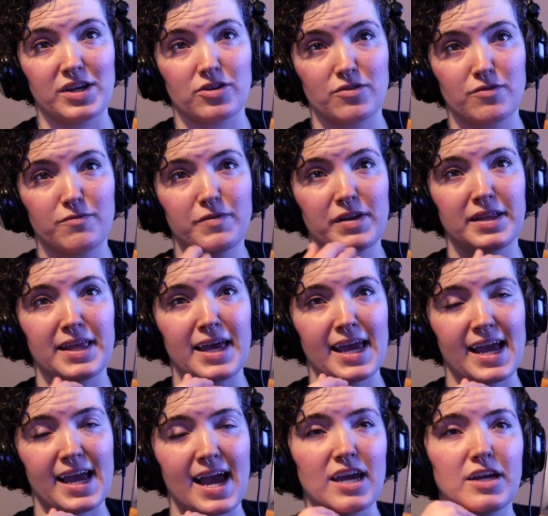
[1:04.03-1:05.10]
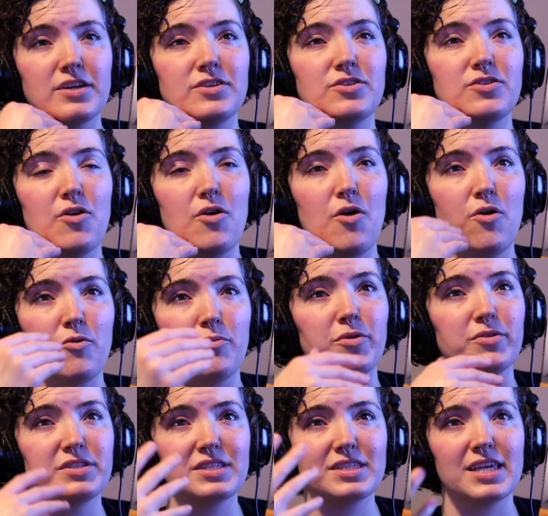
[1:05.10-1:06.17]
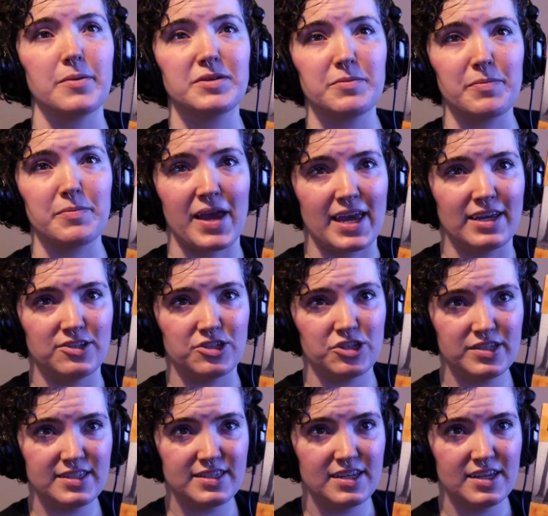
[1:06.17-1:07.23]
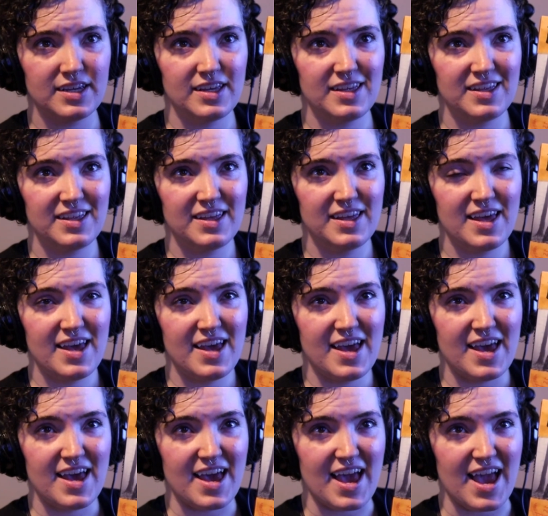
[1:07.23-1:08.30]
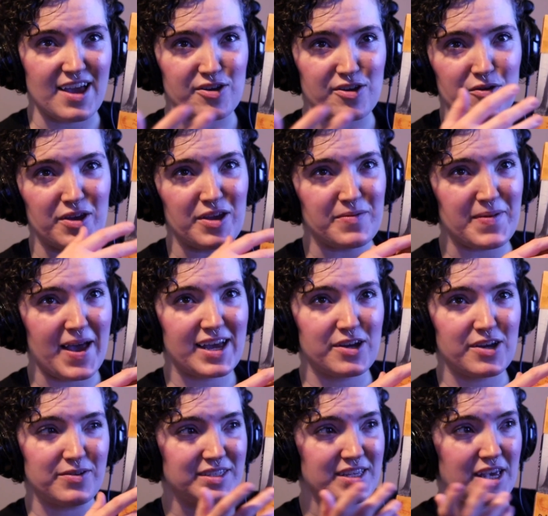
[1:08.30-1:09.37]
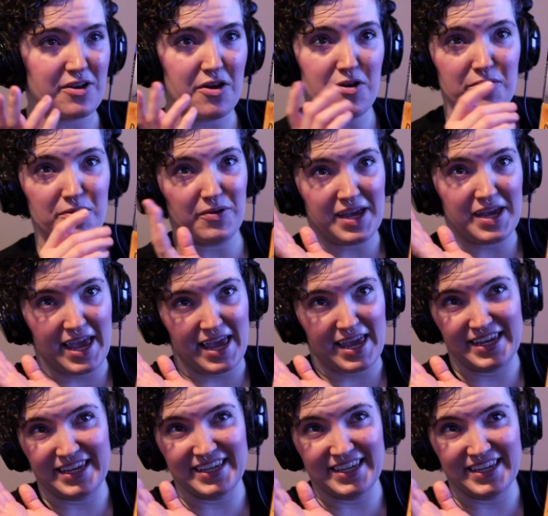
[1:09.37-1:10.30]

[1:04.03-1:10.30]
feel like I had almost skipped pages. And going back, I was like, oh, okay.